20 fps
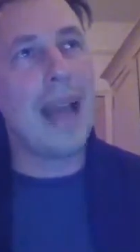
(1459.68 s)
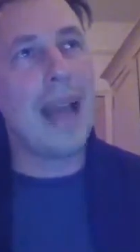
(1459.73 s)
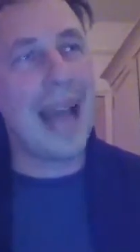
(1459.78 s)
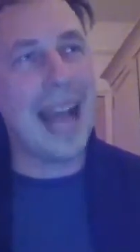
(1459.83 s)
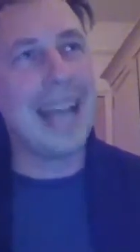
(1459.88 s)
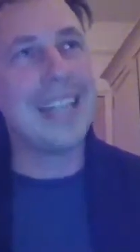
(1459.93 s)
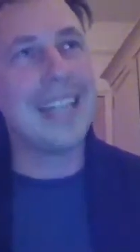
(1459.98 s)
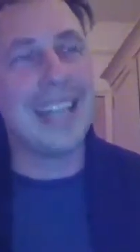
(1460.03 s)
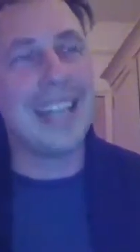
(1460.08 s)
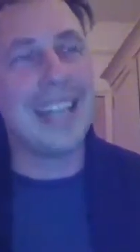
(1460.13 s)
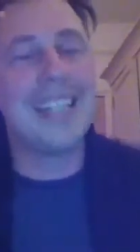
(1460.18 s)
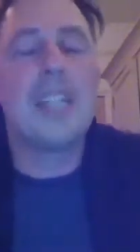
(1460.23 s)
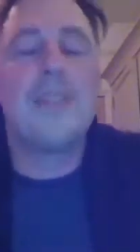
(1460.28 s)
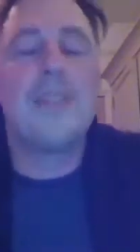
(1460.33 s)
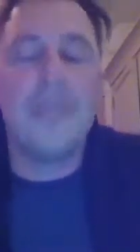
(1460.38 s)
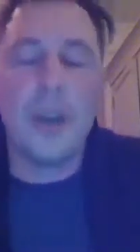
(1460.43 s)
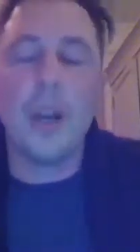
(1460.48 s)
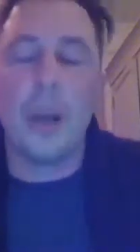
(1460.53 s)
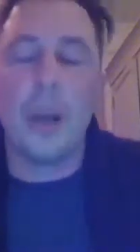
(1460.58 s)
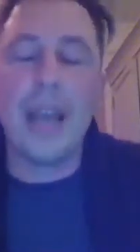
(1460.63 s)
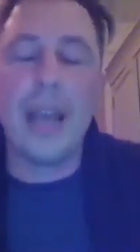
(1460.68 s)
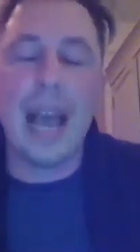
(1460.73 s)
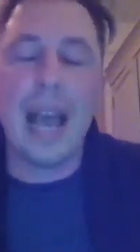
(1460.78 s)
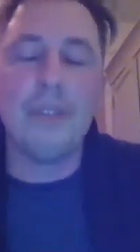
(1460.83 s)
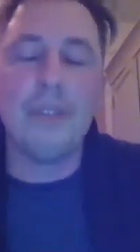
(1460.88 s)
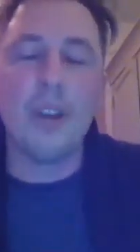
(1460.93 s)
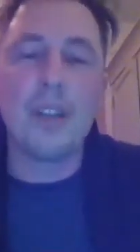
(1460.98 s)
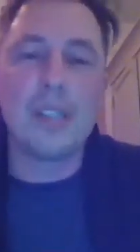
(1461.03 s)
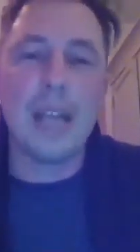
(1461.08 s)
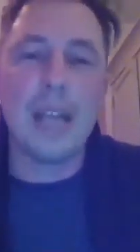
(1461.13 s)
it does feel like we
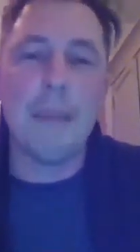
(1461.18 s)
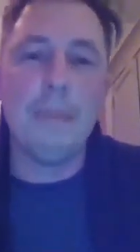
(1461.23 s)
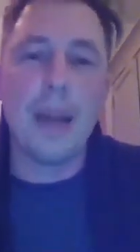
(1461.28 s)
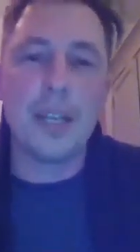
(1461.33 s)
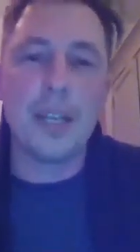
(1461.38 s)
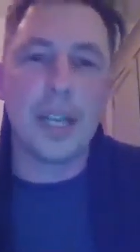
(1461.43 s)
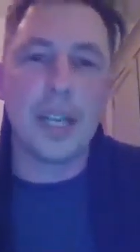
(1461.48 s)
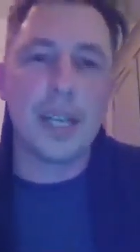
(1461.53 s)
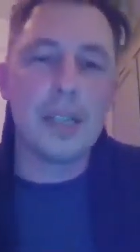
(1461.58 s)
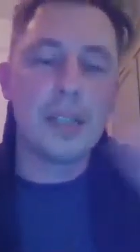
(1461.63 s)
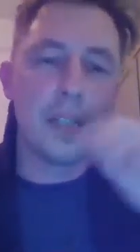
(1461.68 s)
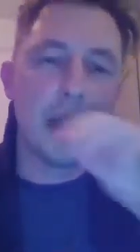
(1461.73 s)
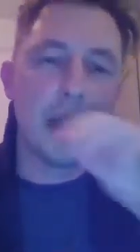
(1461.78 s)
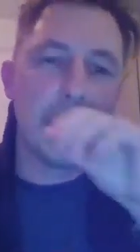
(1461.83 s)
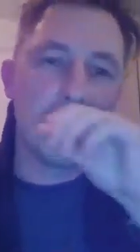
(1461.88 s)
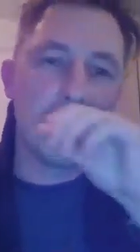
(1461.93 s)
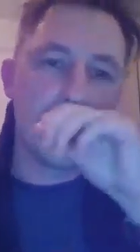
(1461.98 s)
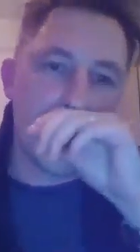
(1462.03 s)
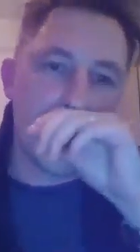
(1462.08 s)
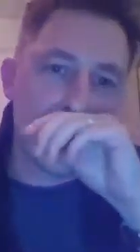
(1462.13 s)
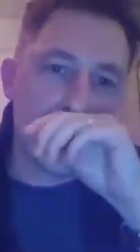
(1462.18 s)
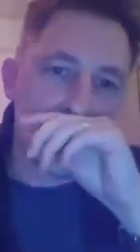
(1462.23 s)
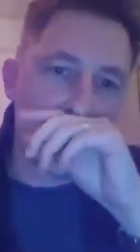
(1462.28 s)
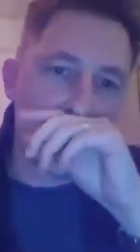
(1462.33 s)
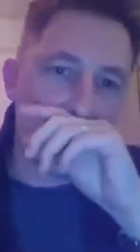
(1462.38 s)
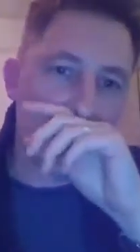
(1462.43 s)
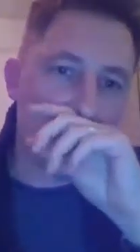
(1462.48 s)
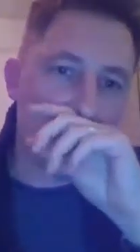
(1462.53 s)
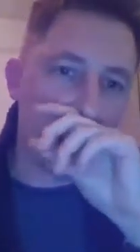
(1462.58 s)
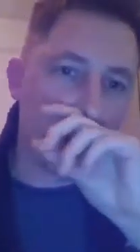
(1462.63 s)
have lost that magic in a certain sense.
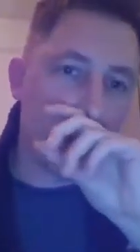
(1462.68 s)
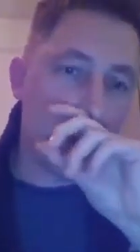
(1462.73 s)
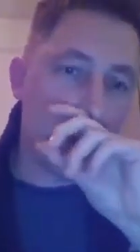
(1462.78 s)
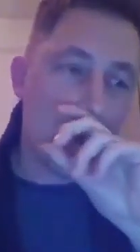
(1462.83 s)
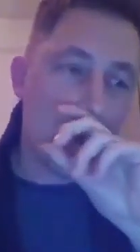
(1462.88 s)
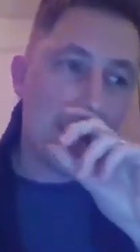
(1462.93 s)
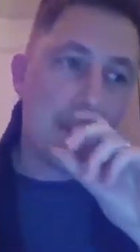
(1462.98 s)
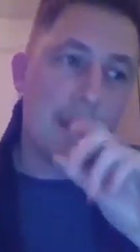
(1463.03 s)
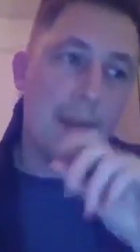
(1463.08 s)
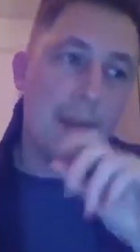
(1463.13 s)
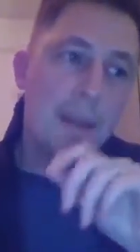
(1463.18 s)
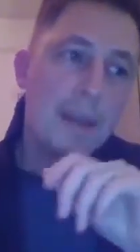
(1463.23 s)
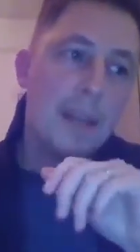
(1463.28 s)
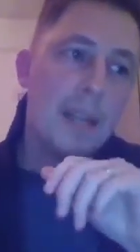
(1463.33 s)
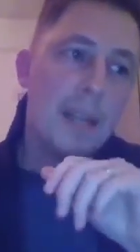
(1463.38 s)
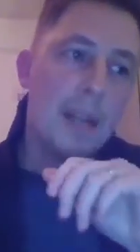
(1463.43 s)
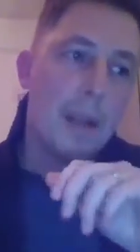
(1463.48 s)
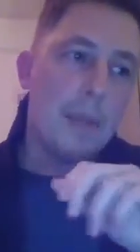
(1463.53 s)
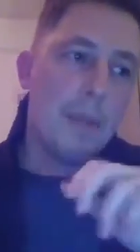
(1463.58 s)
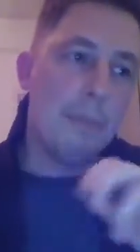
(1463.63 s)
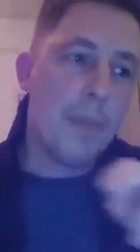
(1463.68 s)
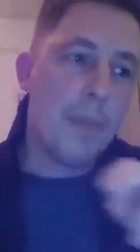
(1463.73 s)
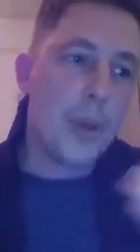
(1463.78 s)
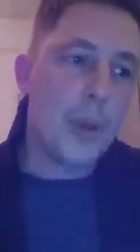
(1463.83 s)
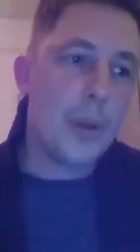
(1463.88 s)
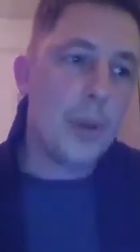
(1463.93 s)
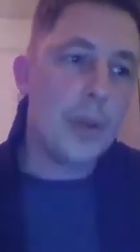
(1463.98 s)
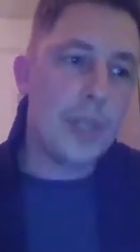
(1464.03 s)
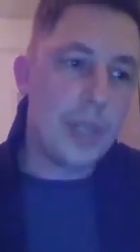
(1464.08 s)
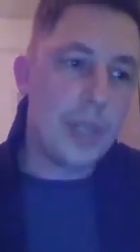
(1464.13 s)
And I think, the
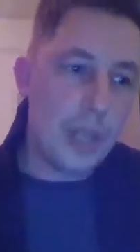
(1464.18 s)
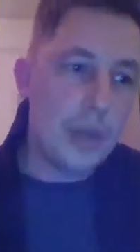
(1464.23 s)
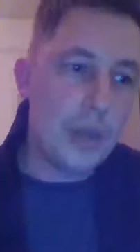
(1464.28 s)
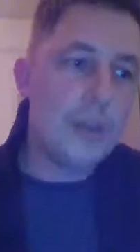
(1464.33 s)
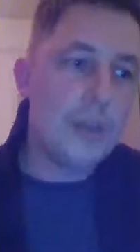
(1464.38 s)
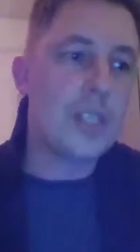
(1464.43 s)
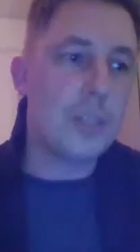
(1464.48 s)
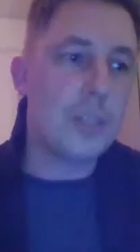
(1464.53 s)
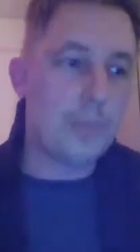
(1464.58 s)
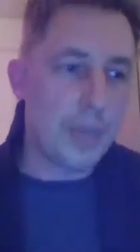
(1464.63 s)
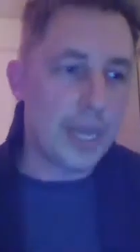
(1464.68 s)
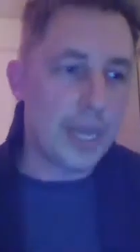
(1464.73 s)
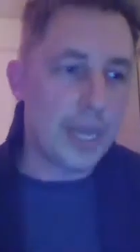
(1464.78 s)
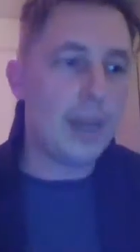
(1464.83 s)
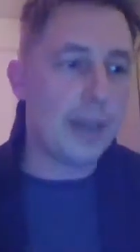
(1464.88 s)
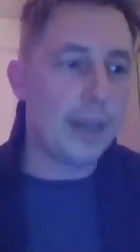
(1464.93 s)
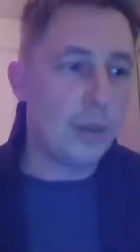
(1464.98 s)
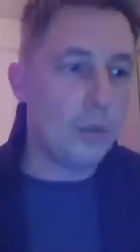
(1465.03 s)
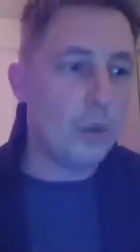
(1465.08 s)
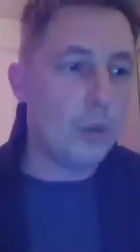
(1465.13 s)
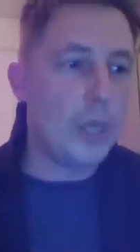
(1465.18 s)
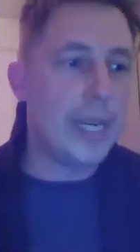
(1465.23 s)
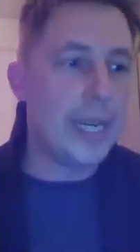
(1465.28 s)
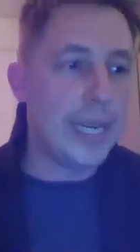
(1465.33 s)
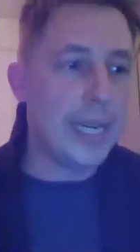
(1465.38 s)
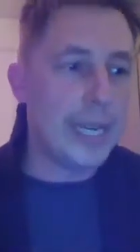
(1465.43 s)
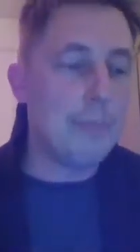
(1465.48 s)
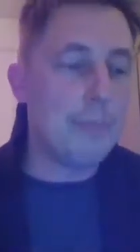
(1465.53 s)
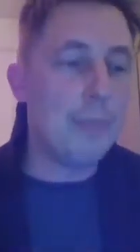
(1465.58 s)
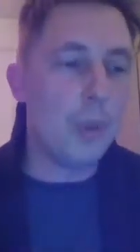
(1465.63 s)
moon used to be like a
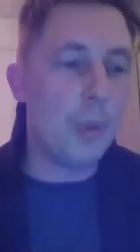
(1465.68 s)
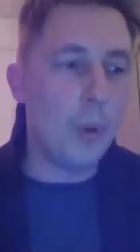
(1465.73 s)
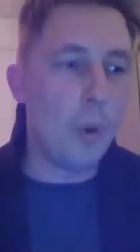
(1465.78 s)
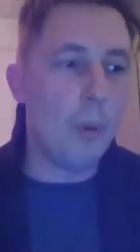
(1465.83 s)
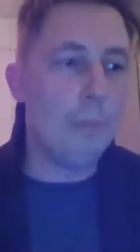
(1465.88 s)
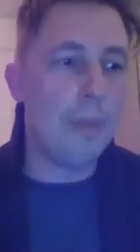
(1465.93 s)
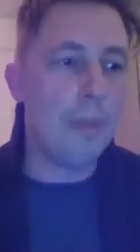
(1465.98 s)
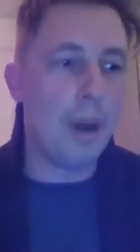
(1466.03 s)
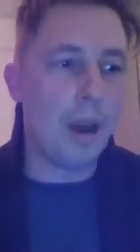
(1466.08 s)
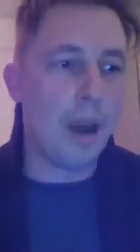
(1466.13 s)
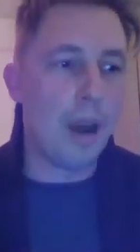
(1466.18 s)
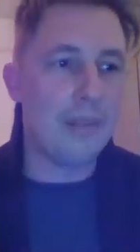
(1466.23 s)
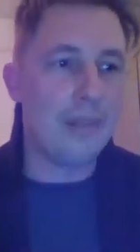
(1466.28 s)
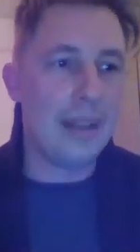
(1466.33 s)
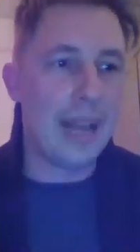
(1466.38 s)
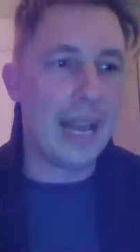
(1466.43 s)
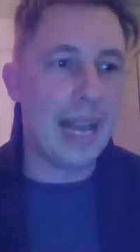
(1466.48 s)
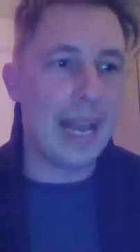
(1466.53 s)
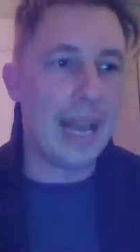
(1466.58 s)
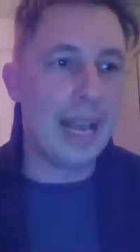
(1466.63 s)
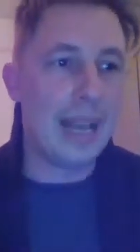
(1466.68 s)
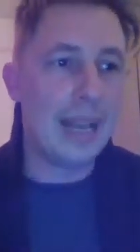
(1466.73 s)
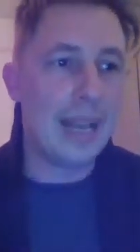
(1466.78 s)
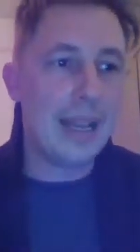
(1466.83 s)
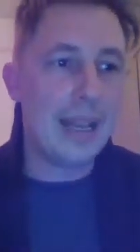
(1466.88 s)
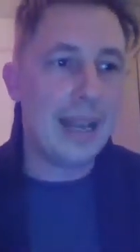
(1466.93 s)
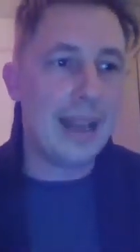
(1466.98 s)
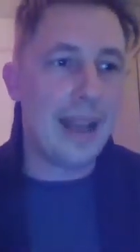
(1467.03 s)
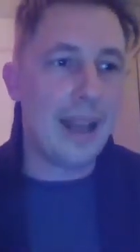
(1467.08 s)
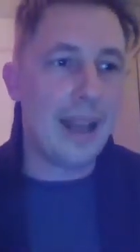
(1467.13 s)
really important part of
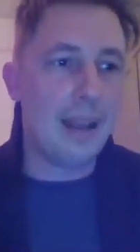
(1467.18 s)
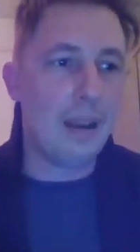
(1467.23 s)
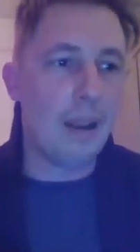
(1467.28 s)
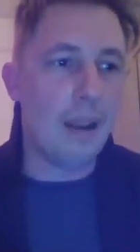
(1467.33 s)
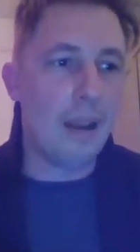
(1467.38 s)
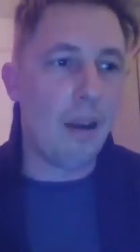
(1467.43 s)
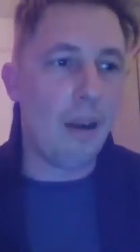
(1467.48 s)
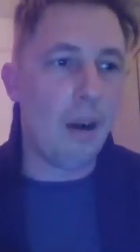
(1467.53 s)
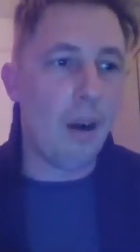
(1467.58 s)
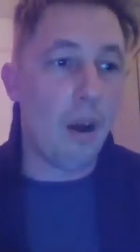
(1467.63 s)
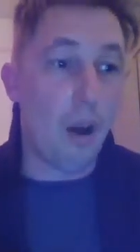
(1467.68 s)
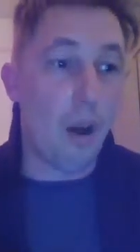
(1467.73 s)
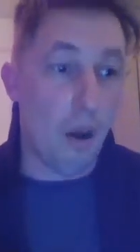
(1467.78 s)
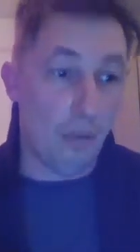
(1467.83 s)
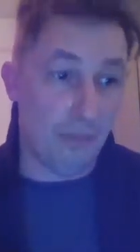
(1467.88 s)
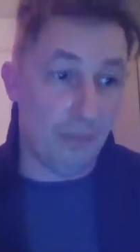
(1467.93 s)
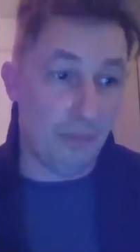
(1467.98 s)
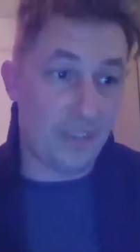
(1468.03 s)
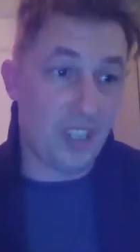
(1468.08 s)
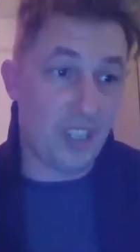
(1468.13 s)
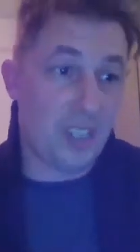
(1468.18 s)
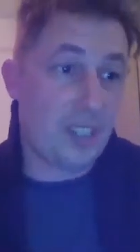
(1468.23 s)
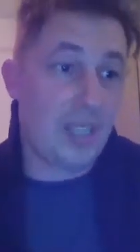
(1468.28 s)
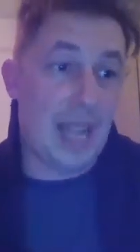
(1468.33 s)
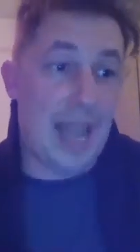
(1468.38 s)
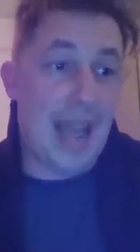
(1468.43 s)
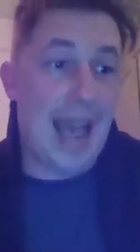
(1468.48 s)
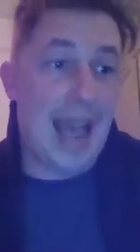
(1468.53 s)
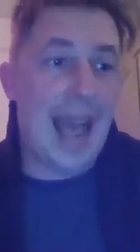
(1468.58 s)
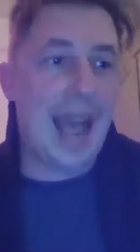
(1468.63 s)
our, of just
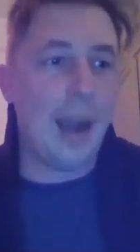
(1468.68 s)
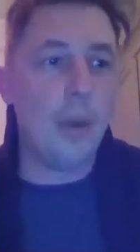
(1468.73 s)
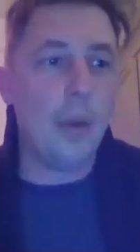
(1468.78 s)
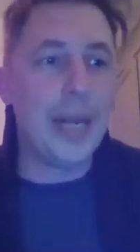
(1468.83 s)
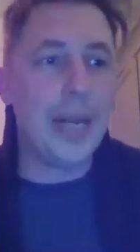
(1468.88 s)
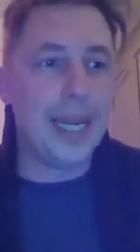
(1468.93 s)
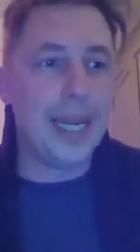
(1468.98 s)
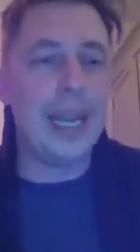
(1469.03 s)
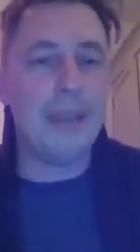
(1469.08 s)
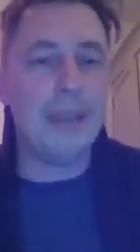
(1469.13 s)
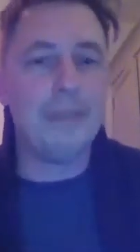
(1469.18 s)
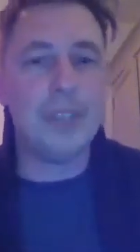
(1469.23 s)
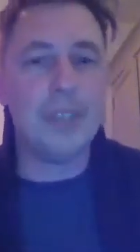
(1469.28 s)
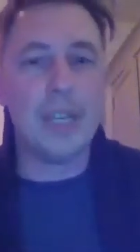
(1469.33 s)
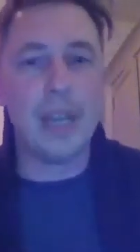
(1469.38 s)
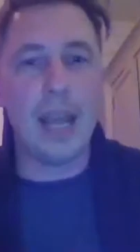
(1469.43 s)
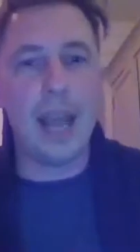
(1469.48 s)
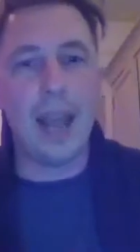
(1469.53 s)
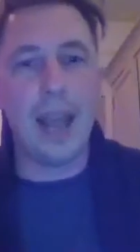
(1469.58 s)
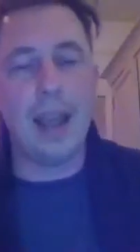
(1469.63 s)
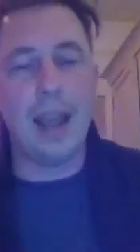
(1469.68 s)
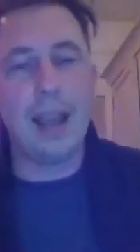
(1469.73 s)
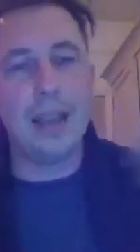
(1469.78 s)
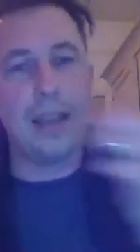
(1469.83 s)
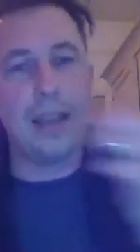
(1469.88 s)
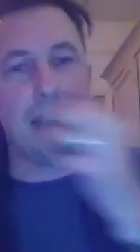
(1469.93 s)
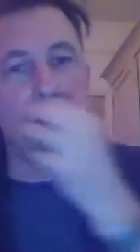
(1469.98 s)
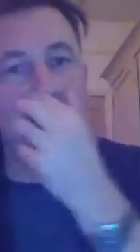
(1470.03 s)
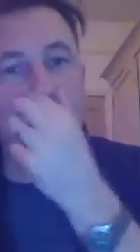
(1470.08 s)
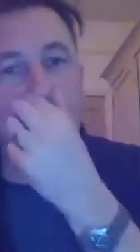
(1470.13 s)
how we lived and
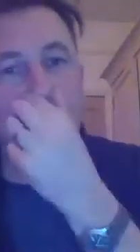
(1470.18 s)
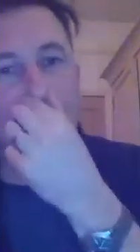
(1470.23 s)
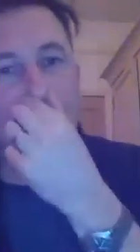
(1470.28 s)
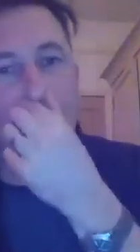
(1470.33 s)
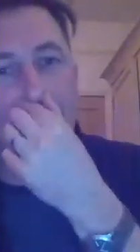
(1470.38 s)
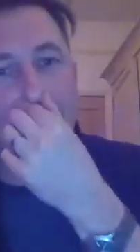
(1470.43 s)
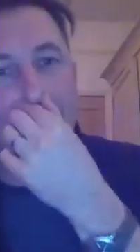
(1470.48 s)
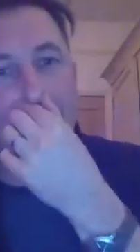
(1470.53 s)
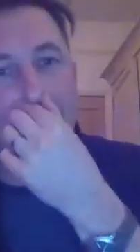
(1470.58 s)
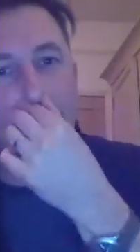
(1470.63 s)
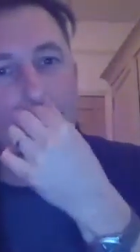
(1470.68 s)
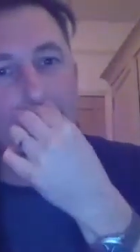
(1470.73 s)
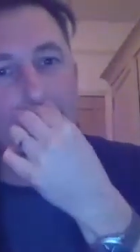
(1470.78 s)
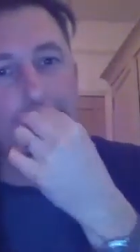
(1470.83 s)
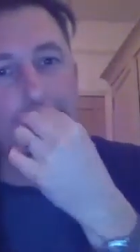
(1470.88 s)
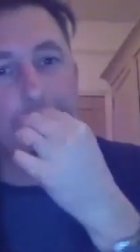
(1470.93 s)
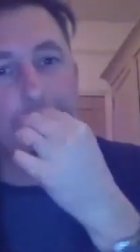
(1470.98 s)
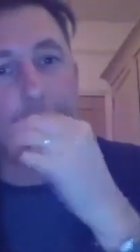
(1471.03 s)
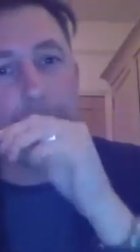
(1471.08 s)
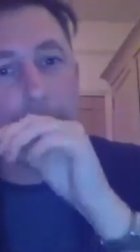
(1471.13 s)
how we